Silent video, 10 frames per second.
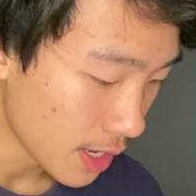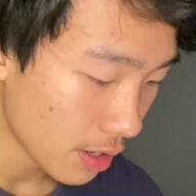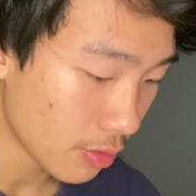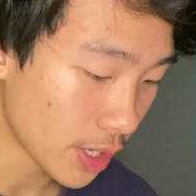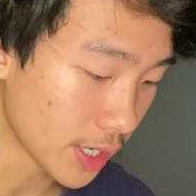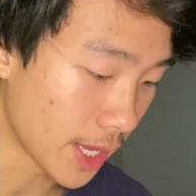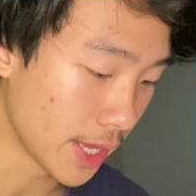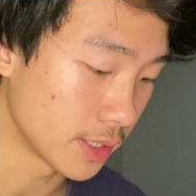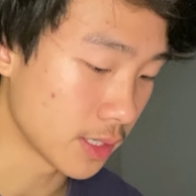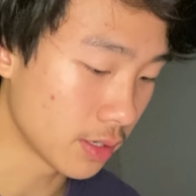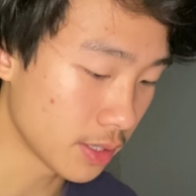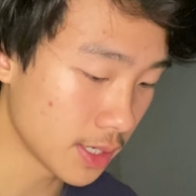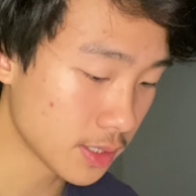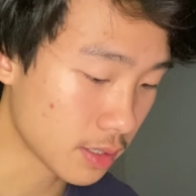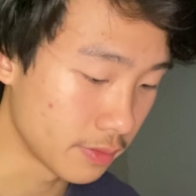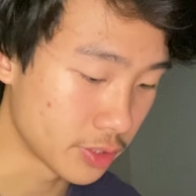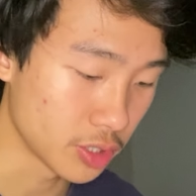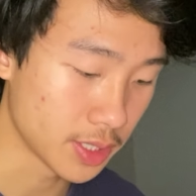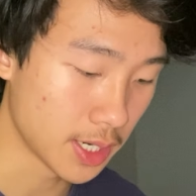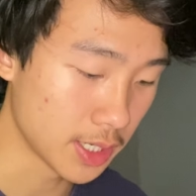Alright, and on the lesser curvature
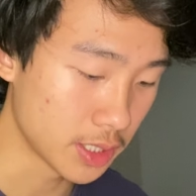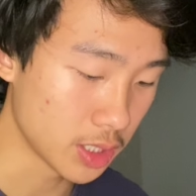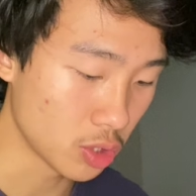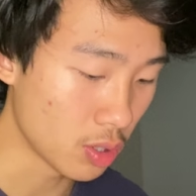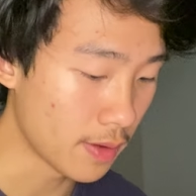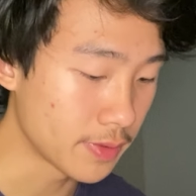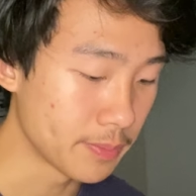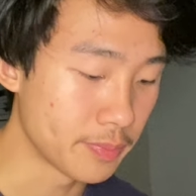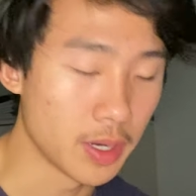side, you have the